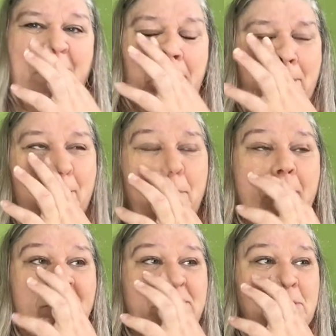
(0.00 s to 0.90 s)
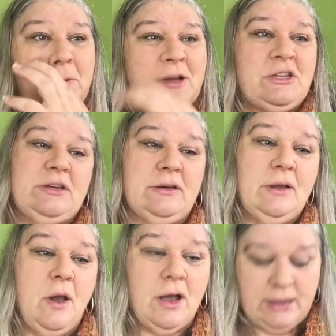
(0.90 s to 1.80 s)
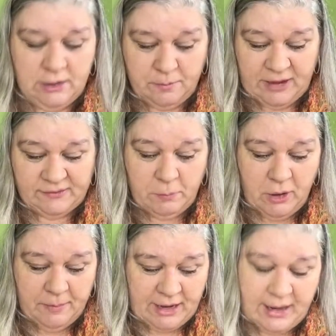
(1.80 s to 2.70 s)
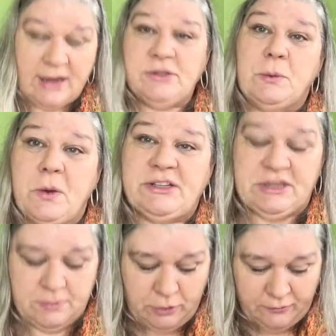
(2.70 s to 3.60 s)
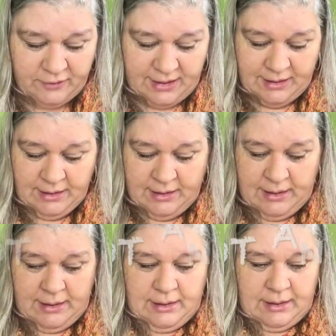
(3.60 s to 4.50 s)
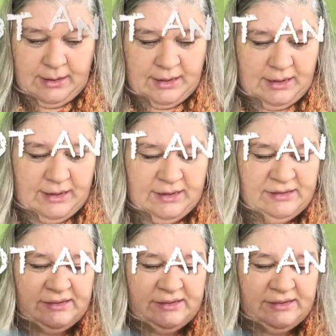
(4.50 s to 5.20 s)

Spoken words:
could probably do it watching hockey or baseball, but I can't do it watching a movie. It is